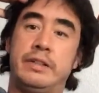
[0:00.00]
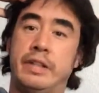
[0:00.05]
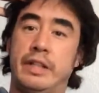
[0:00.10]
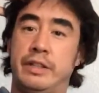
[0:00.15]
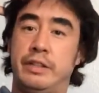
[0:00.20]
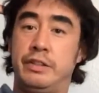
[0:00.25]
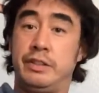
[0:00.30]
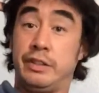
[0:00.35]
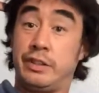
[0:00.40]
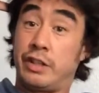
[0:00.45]
they're
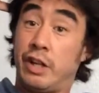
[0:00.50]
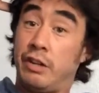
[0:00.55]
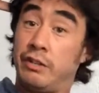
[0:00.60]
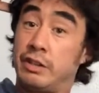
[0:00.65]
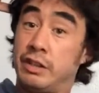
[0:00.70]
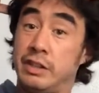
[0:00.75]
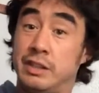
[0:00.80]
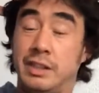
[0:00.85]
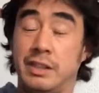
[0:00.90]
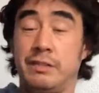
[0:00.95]
using
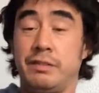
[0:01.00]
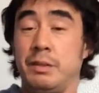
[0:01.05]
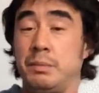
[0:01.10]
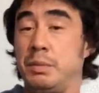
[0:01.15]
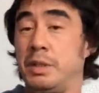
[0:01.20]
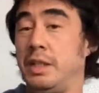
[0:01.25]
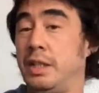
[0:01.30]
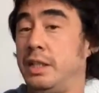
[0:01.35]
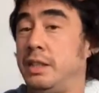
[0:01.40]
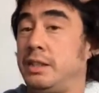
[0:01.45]
cognitive
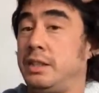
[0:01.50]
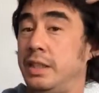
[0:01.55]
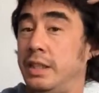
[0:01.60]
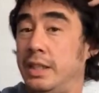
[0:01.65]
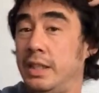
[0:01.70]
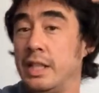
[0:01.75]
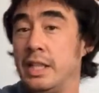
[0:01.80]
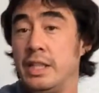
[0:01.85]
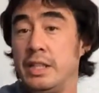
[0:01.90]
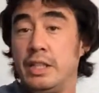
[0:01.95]

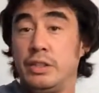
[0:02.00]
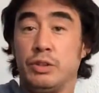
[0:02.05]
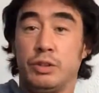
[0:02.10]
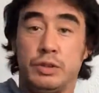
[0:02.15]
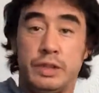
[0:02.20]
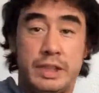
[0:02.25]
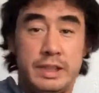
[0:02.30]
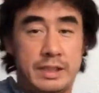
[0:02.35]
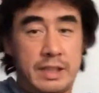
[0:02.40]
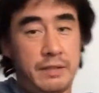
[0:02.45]
ability, there's
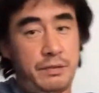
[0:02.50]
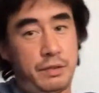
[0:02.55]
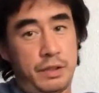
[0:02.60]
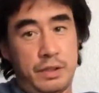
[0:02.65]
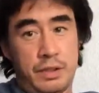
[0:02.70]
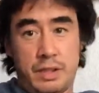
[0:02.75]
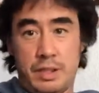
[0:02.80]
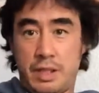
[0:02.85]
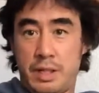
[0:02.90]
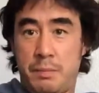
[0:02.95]
all these
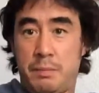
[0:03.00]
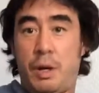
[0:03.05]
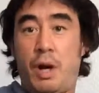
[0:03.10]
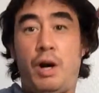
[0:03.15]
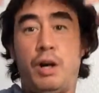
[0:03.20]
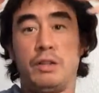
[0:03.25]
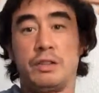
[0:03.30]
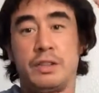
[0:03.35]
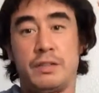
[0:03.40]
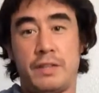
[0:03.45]
different
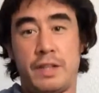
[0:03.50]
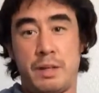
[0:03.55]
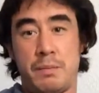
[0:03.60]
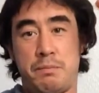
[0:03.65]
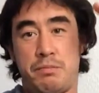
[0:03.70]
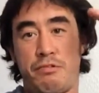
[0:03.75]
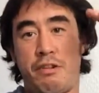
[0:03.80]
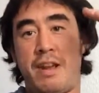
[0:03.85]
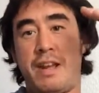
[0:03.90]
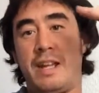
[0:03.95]
parts of
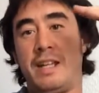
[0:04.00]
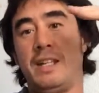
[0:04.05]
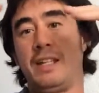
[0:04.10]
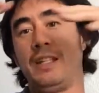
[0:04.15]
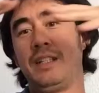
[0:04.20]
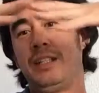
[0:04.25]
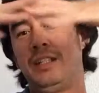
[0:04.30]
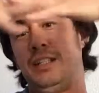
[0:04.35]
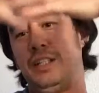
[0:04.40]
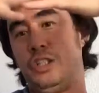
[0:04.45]
their brain
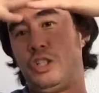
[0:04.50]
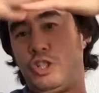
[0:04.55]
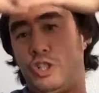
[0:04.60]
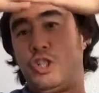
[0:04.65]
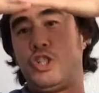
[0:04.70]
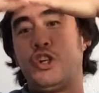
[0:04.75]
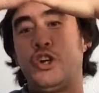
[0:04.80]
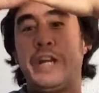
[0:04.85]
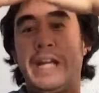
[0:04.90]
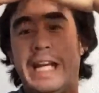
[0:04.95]

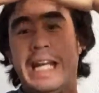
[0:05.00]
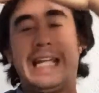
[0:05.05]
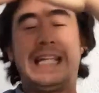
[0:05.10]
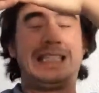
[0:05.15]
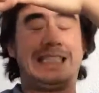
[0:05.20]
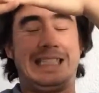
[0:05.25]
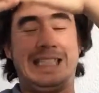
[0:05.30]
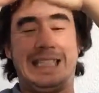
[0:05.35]
joining